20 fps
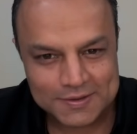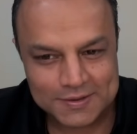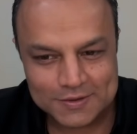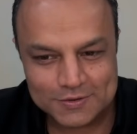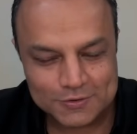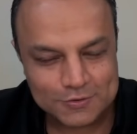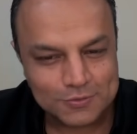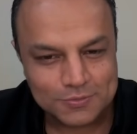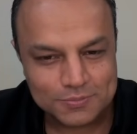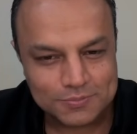
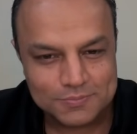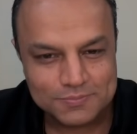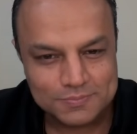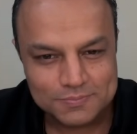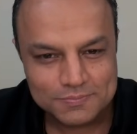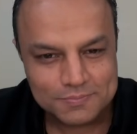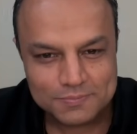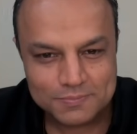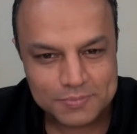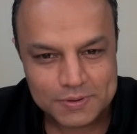So,
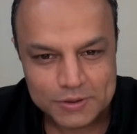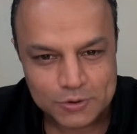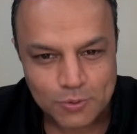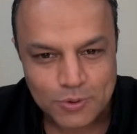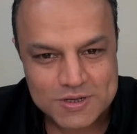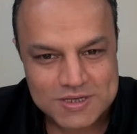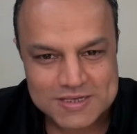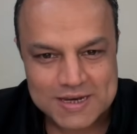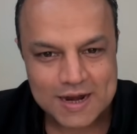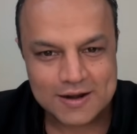you
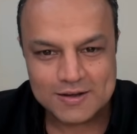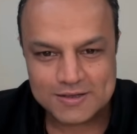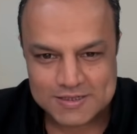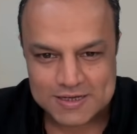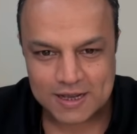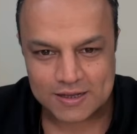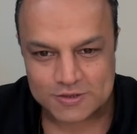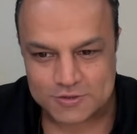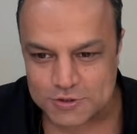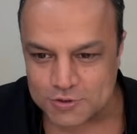won't stand a
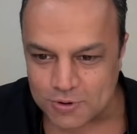chance.